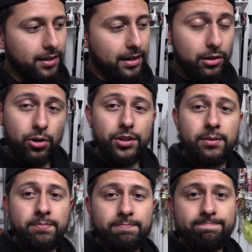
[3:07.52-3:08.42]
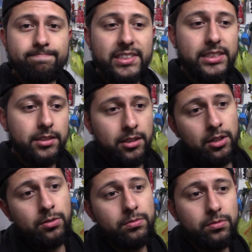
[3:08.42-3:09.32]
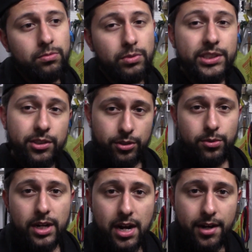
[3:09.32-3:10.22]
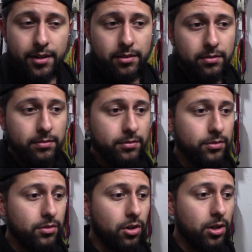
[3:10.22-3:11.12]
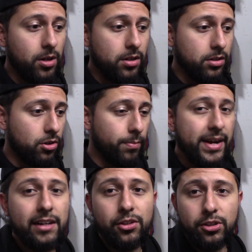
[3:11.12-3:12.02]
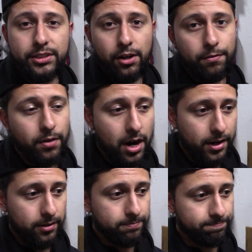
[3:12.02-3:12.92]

I called them. They said no, we still don't got it. Call back Thursday or Friday.